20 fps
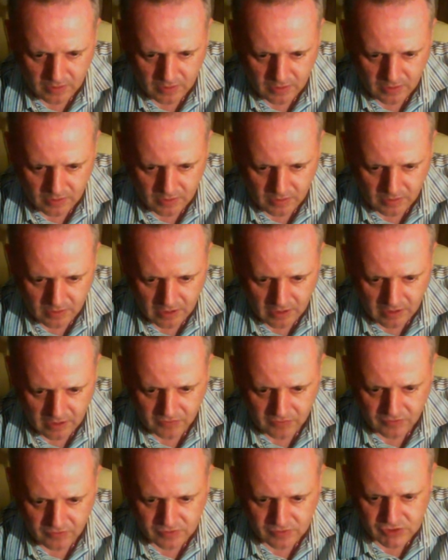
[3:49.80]

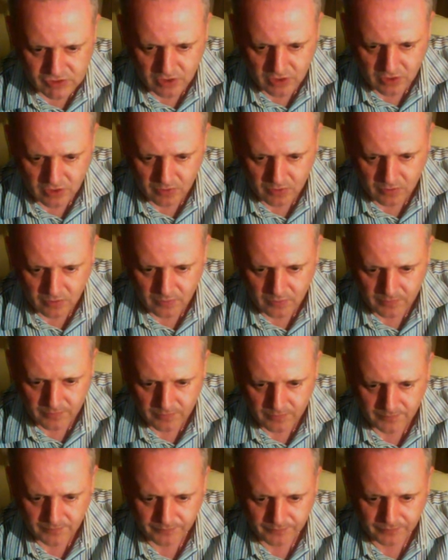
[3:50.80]
Nathan Joe,
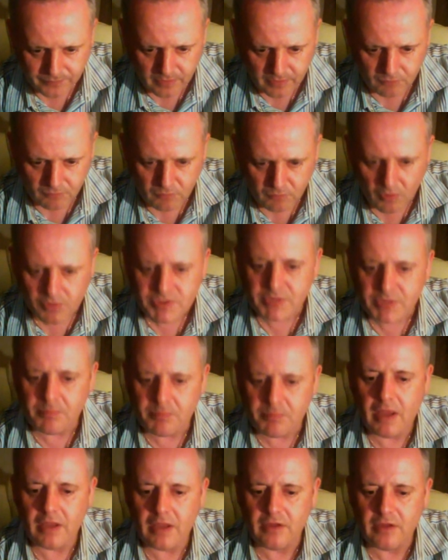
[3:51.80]
rot a
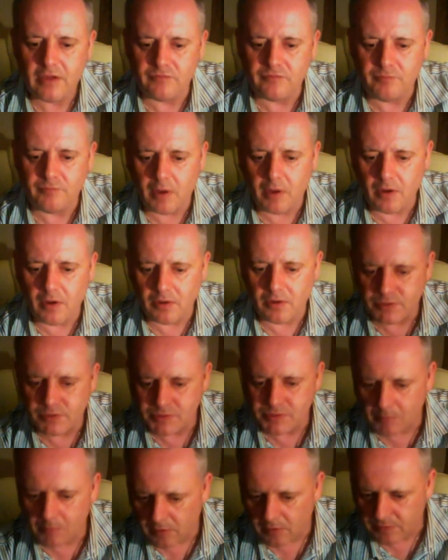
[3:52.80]
peck of Par's
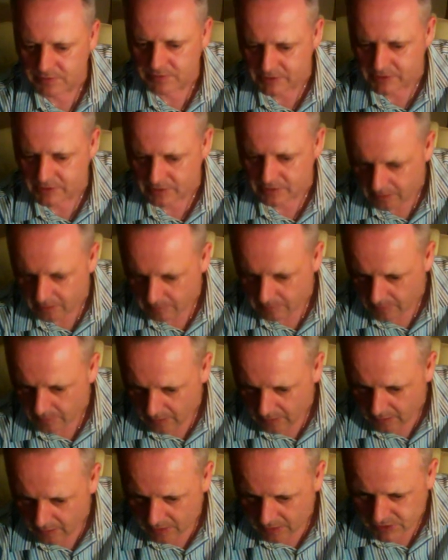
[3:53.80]
malt and
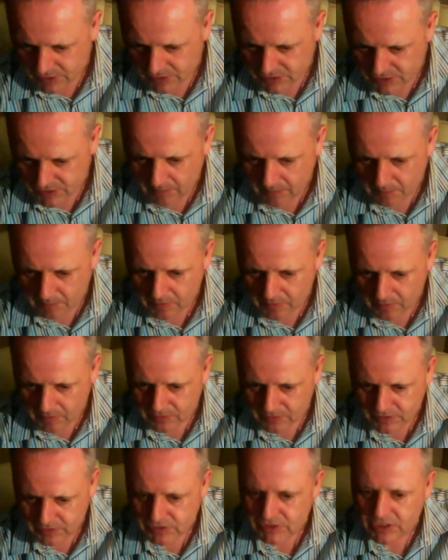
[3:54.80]
gem
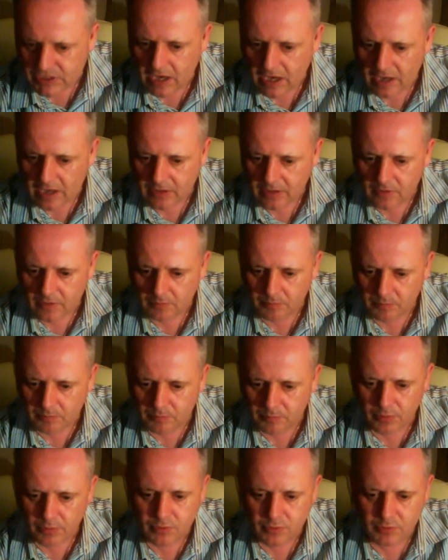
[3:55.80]
and chen
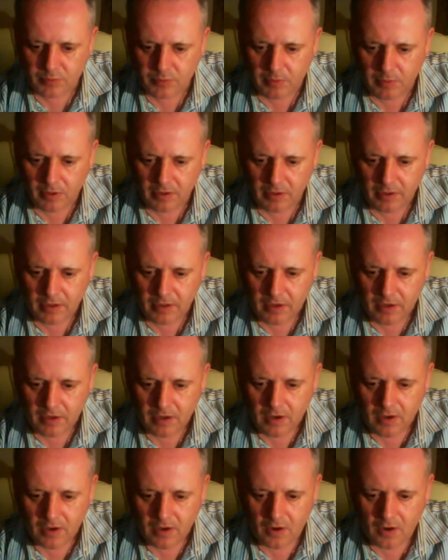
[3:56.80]
brewed by
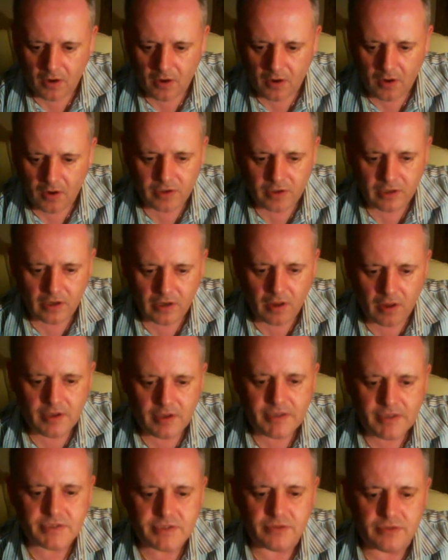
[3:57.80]

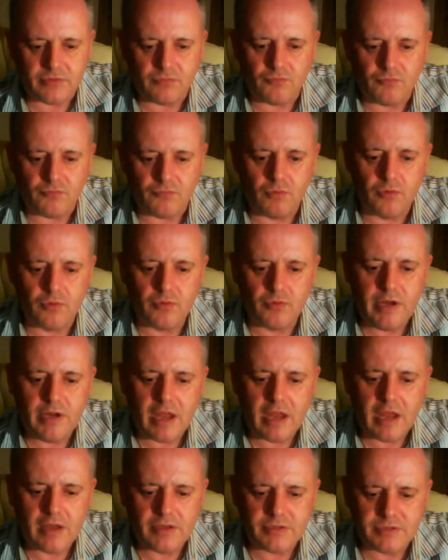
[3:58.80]
Arclight and Rory
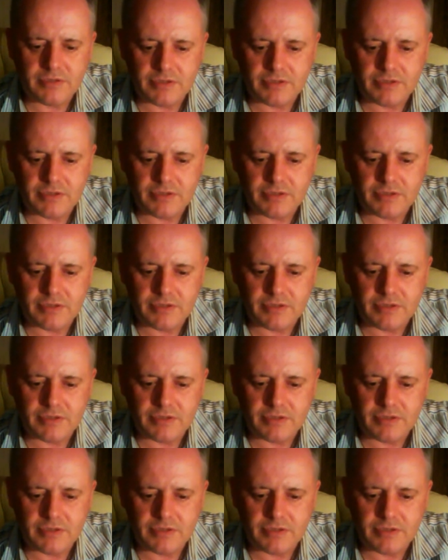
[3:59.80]
End to